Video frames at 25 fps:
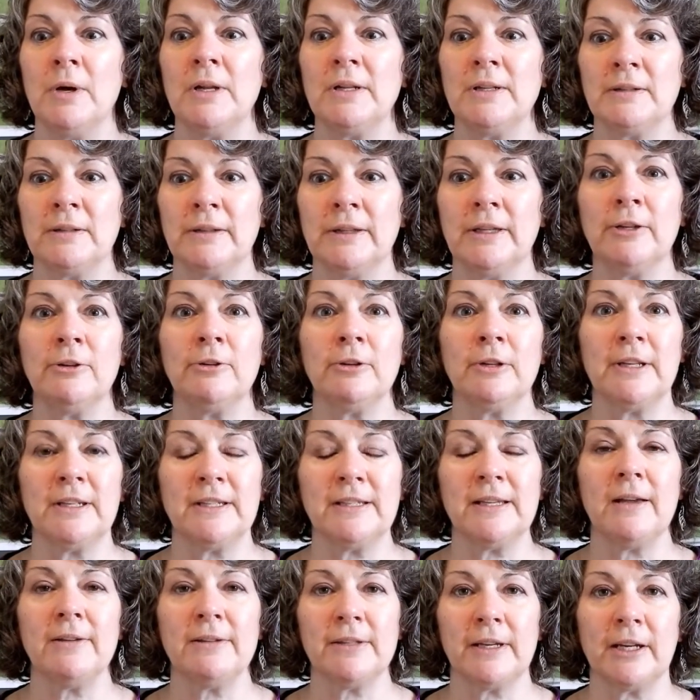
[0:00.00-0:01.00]
what literally
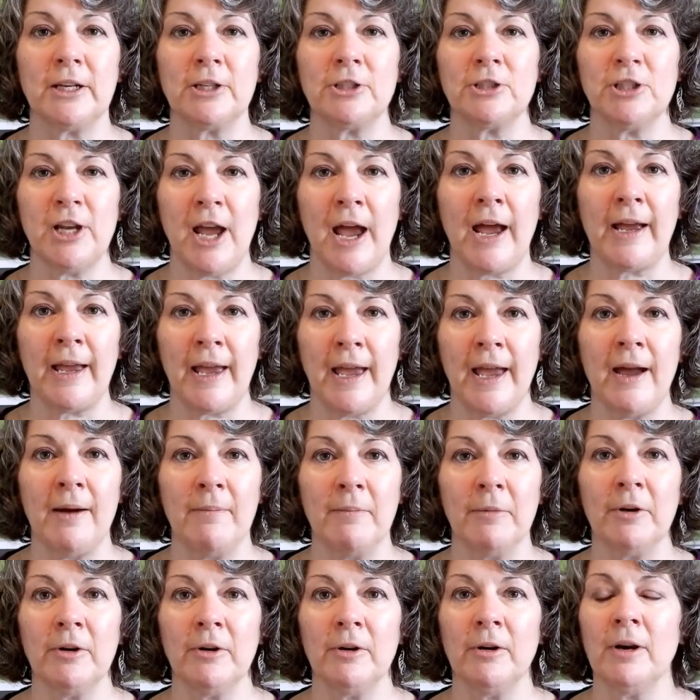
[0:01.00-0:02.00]
sounds like a
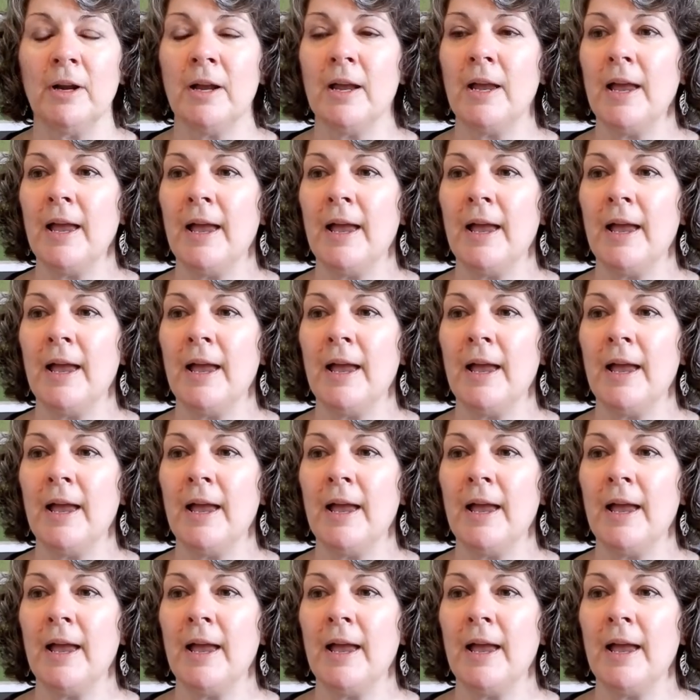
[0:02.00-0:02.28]
jackhammer,